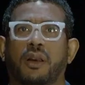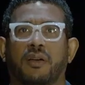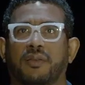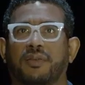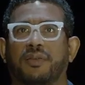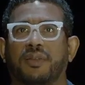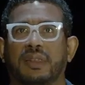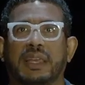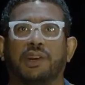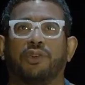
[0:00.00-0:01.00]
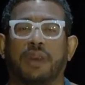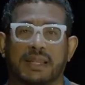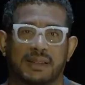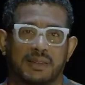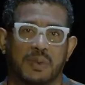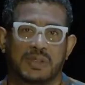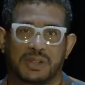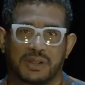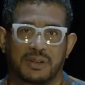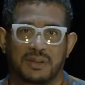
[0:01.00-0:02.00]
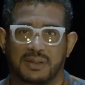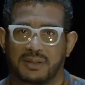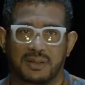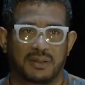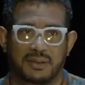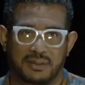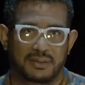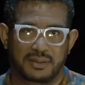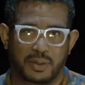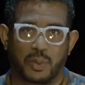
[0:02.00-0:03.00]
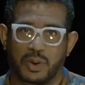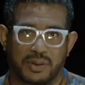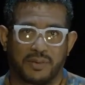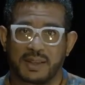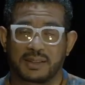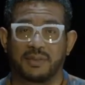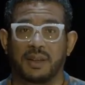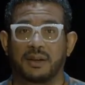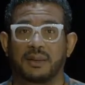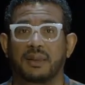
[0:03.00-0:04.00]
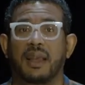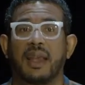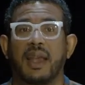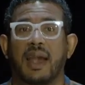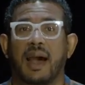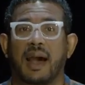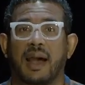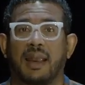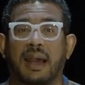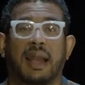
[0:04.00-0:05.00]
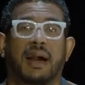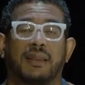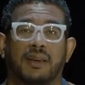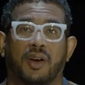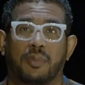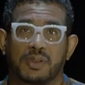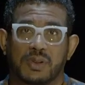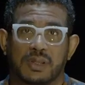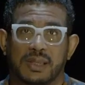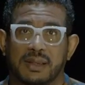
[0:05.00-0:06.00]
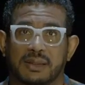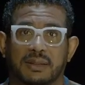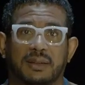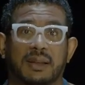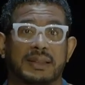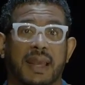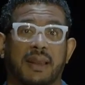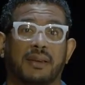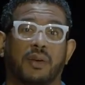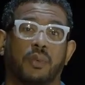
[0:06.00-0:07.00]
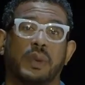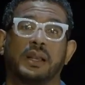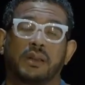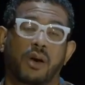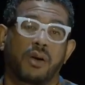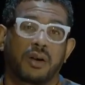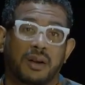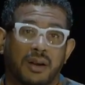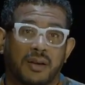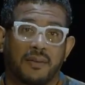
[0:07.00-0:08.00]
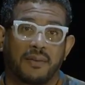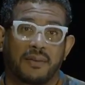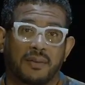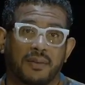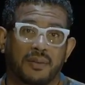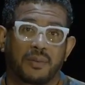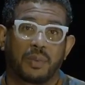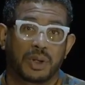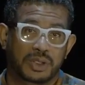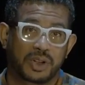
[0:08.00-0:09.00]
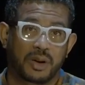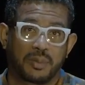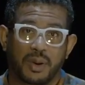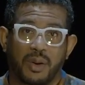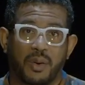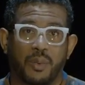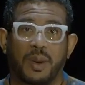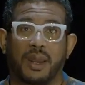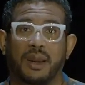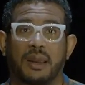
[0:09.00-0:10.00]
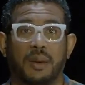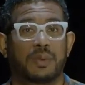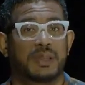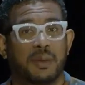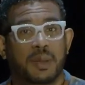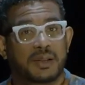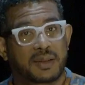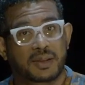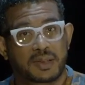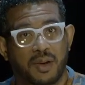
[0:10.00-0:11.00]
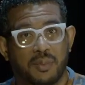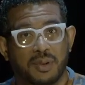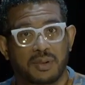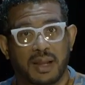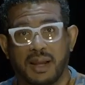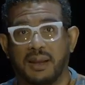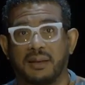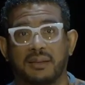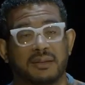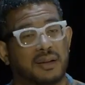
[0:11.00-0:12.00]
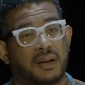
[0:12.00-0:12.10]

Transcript: of the greatest musicians to walk the face of the earth. And I had the opportunity to attend a week-long workshop where it was him and his ensemble and